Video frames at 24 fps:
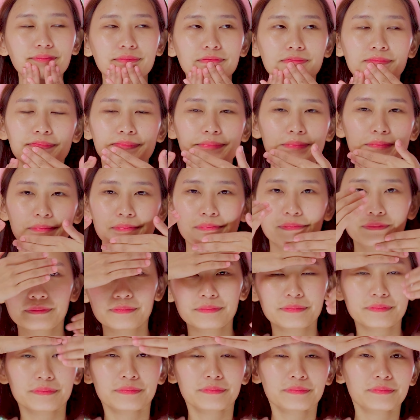So you get
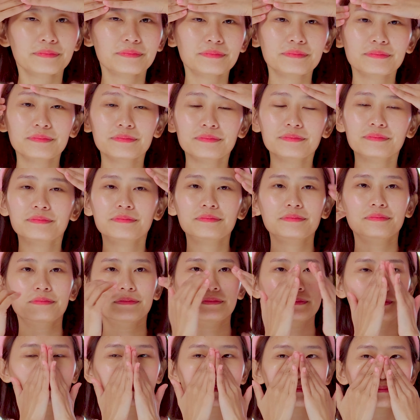best of both
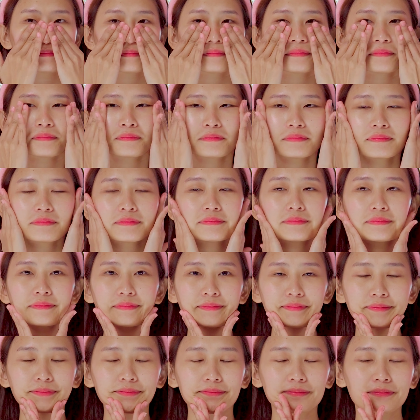hydration and
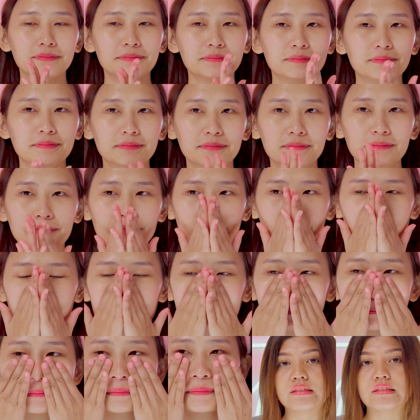helps targeted skin
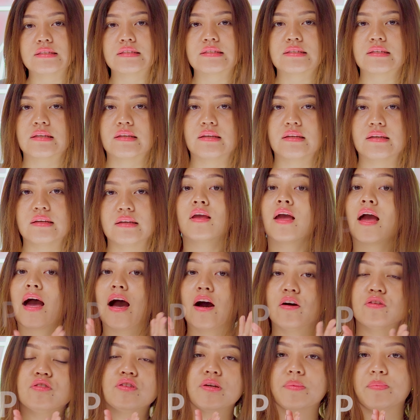concerns.
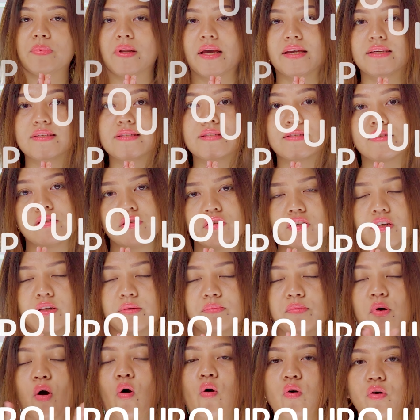How to apply
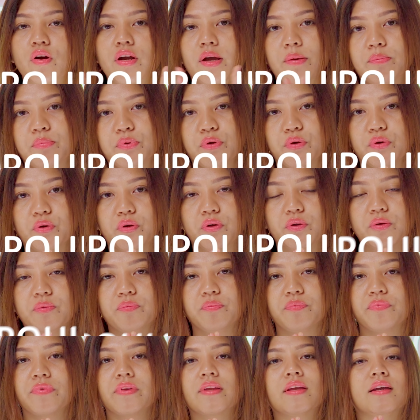serum or
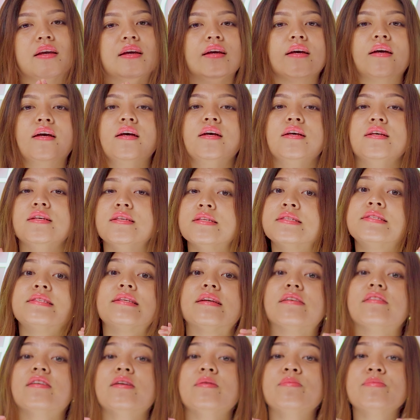ampule?
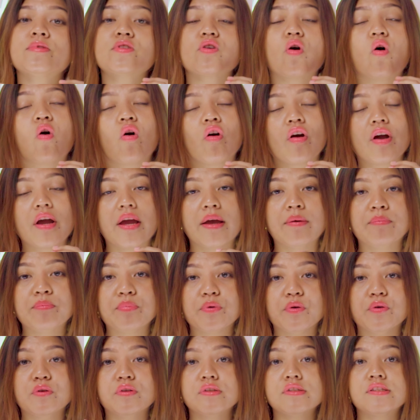Serums or
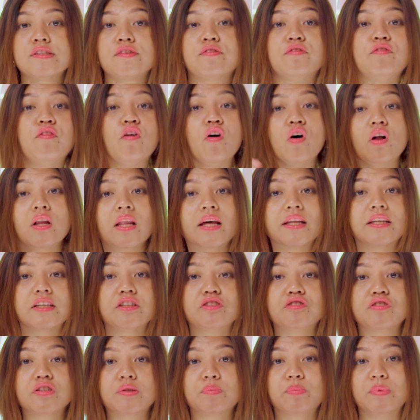ampules fall under
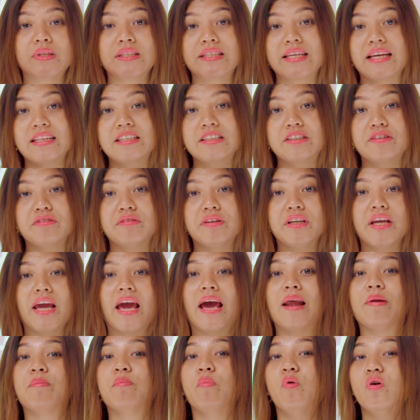treatment category
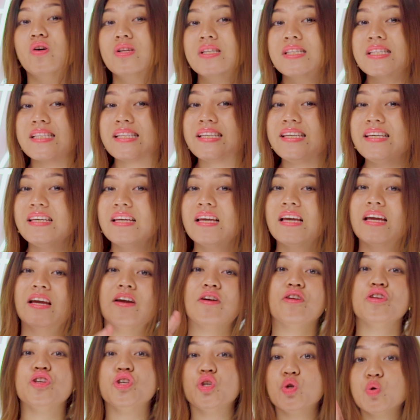and mostly
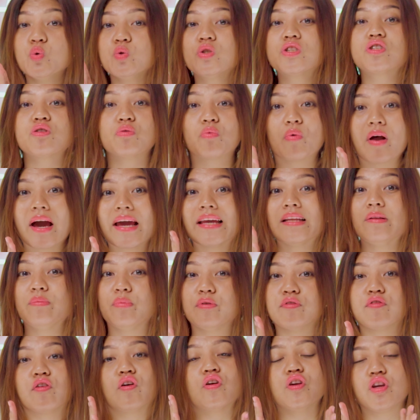used right
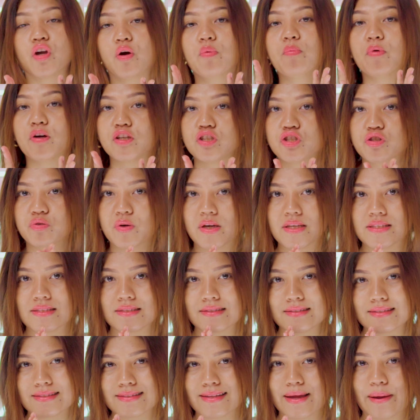before your
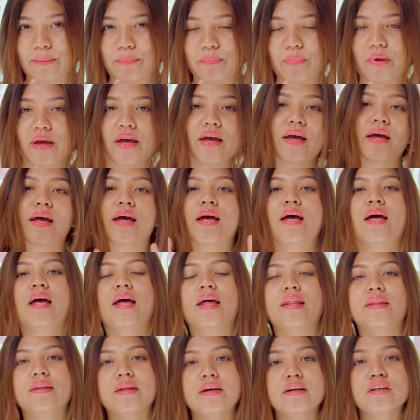moisturizer step.
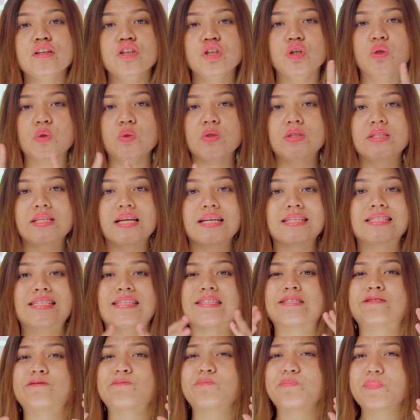They're used as
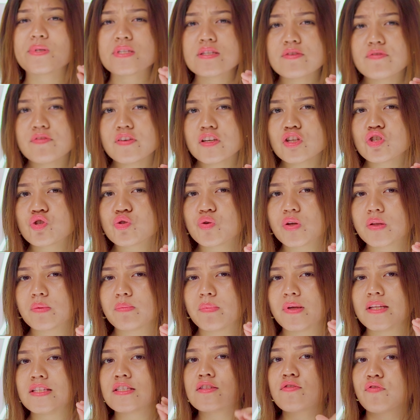a specific
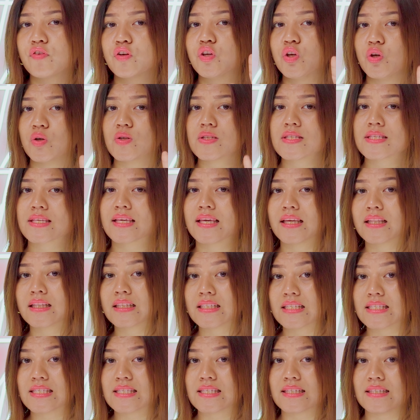treatments for your skin
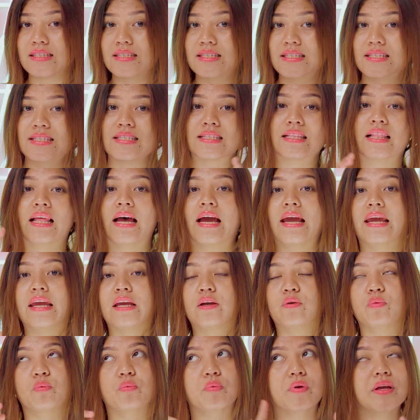concerns like
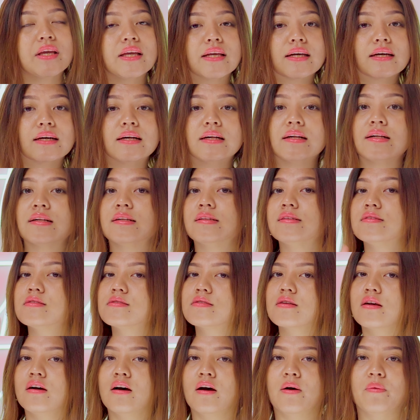
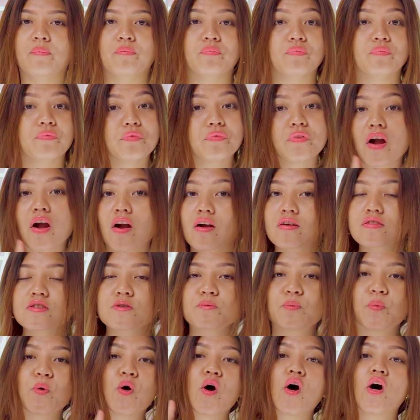wrinkles, dark
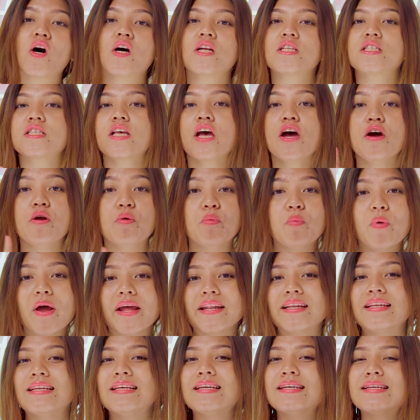spots,
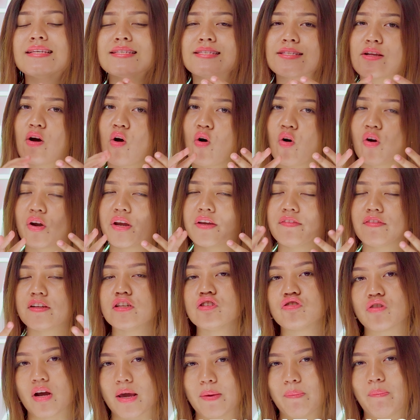redness, or
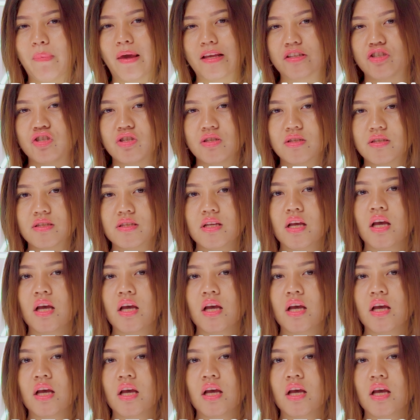even dry patches.